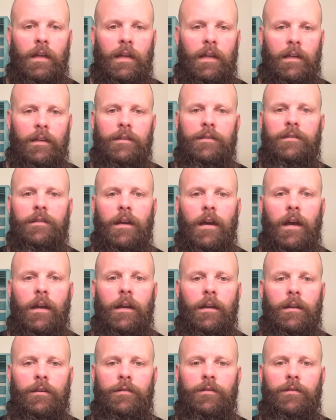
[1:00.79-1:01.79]
insight
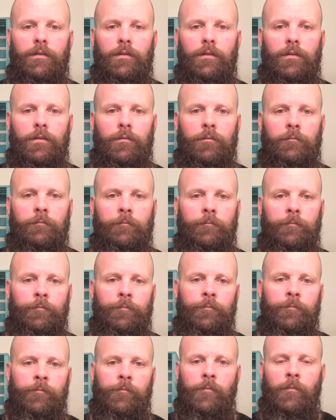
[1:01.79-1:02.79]
into
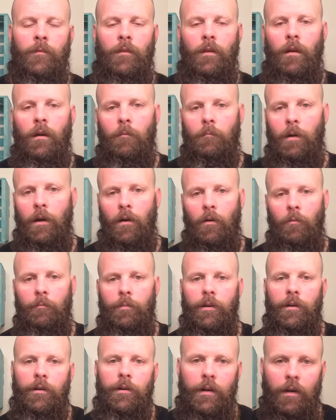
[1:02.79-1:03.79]
my own
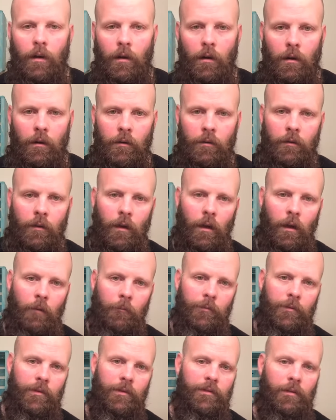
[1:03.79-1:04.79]
beard care.
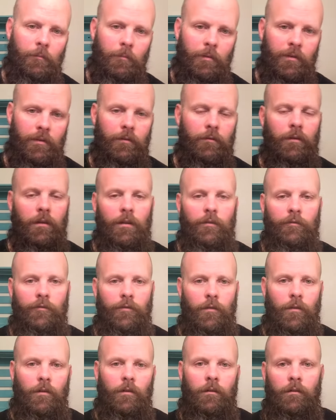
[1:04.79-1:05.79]
Since I've been doing it
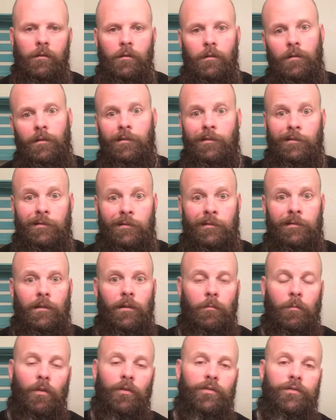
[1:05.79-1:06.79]
for
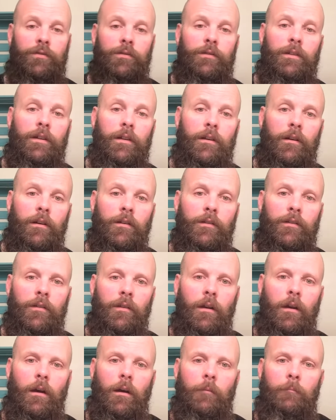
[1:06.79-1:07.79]
almost 2 years,
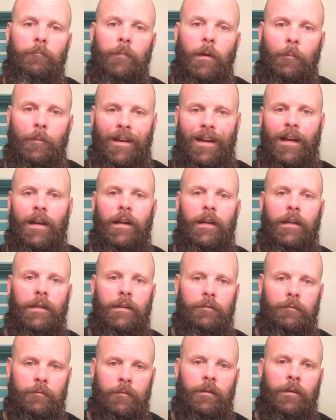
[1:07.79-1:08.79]
I'm kind of
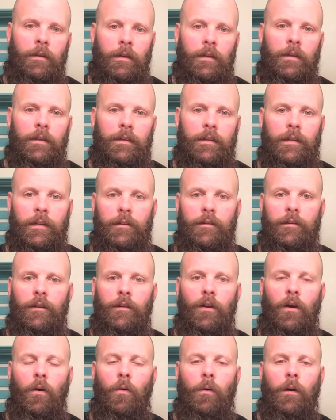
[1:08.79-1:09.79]
getting to
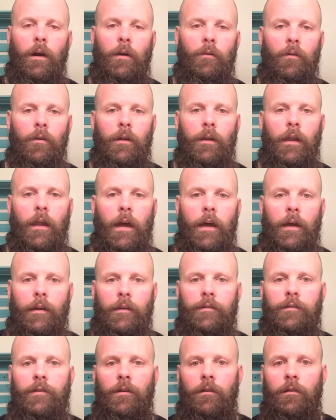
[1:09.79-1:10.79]
know what I really
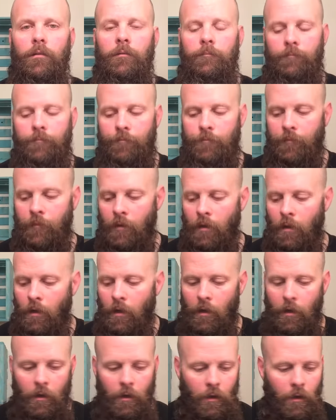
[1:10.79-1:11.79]
like. So
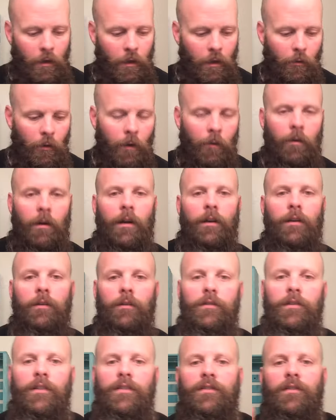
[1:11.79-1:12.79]
anyway, what I do
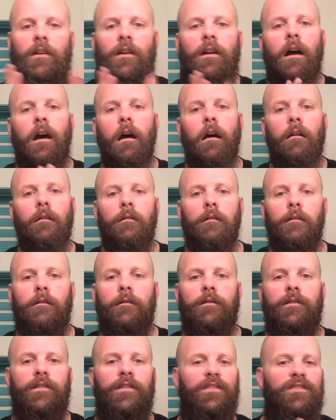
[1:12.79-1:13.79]
is I start out
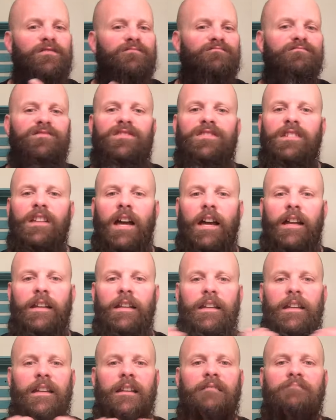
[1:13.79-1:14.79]
just
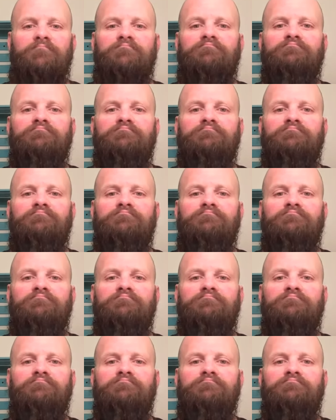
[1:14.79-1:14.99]
slightly